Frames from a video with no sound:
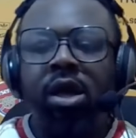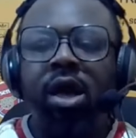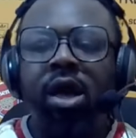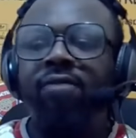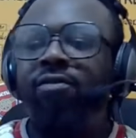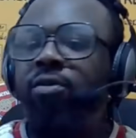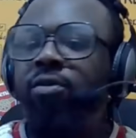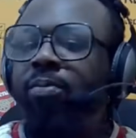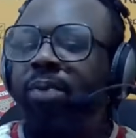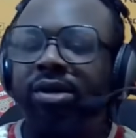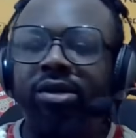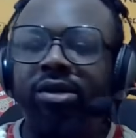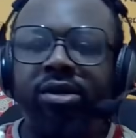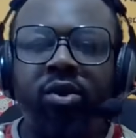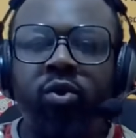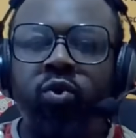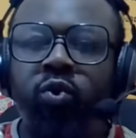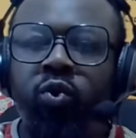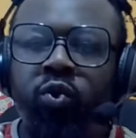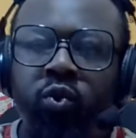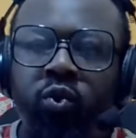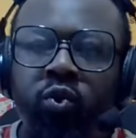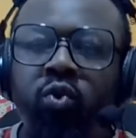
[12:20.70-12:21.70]
everybody they
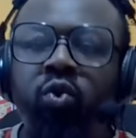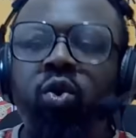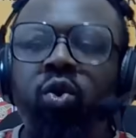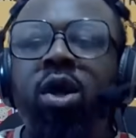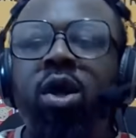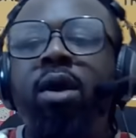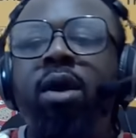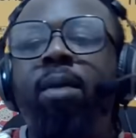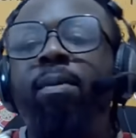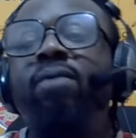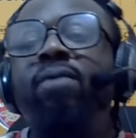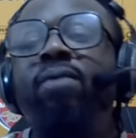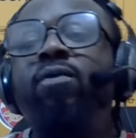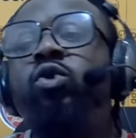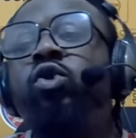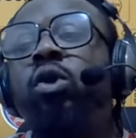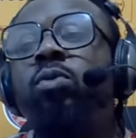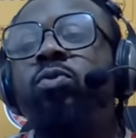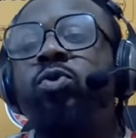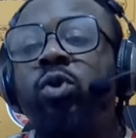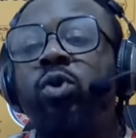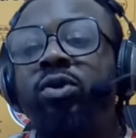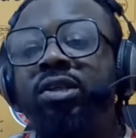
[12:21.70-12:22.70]
good to go. But even
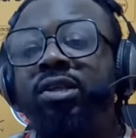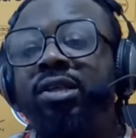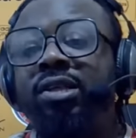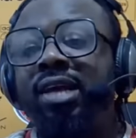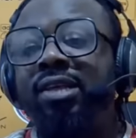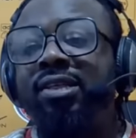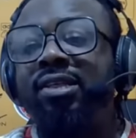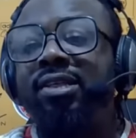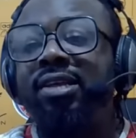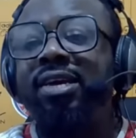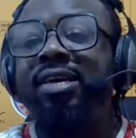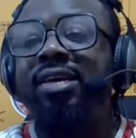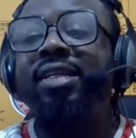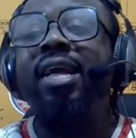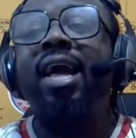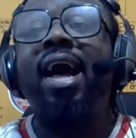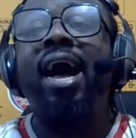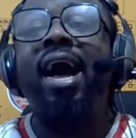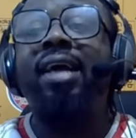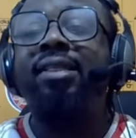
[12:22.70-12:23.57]
some sources are saying